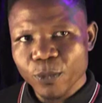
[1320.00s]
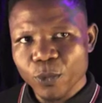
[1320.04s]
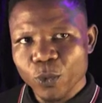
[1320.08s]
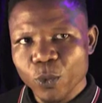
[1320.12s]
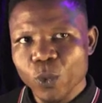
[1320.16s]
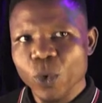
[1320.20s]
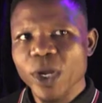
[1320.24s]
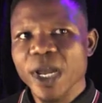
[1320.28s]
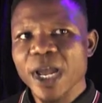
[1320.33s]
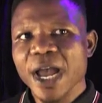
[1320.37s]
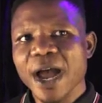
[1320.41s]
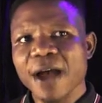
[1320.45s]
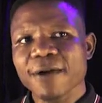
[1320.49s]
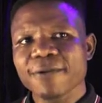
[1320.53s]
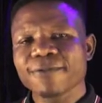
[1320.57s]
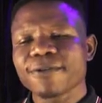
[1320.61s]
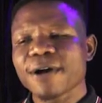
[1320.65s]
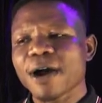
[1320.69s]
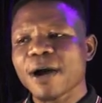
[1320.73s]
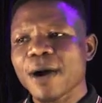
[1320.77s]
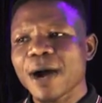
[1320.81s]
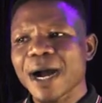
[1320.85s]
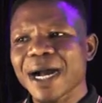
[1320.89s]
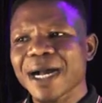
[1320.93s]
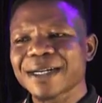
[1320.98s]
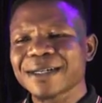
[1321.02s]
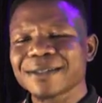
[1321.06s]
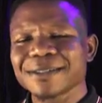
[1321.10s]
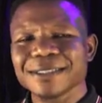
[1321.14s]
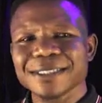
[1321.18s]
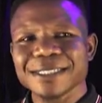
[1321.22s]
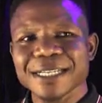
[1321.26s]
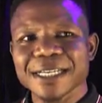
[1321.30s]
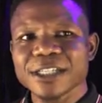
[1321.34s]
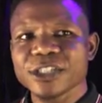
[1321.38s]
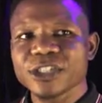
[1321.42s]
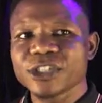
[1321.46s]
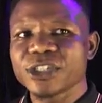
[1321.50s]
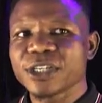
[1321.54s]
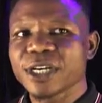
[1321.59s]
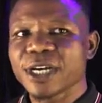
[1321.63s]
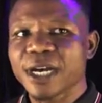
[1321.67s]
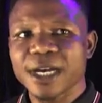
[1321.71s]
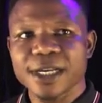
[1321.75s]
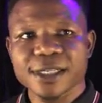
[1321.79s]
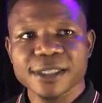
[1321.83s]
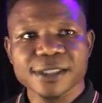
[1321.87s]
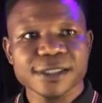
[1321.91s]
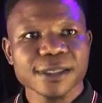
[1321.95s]
we have our
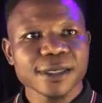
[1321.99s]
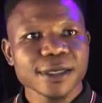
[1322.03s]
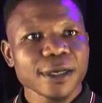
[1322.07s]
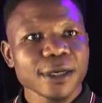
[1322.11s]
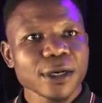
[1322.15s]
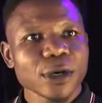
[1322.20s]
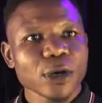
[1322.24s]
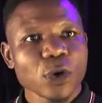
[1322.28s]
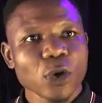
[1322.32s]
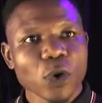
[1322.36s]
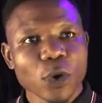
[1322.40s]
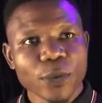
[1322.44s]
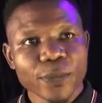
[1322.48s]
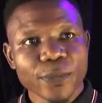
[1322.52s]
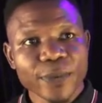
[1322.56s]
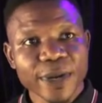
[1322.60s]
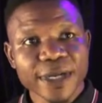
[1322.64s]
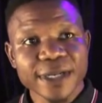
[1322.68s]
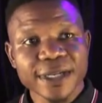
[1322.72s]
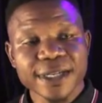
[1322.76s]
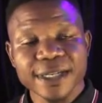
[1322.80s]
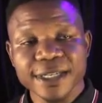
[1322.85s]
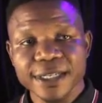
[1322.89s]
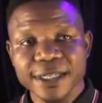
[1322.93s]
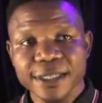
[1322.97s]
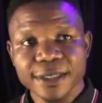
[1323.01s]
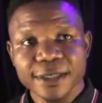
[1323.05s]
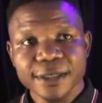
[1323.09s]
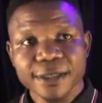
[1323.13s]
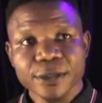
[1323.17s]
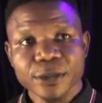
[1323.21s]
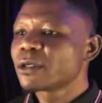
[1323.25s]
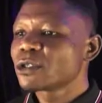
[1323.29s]
credentials correctly,